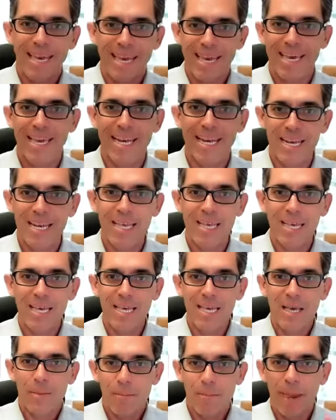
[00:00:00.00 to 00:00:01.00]
in
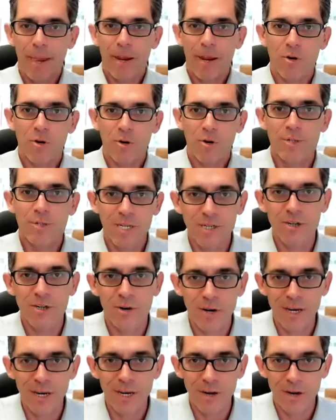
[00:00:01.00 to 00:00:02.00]
bankruptcy
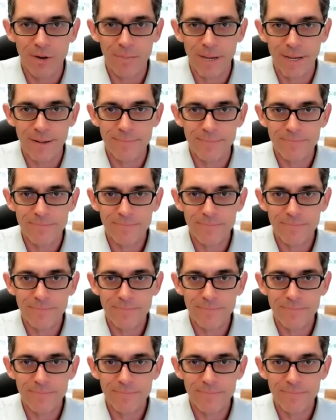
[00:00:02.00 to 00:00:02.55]
attorney near me.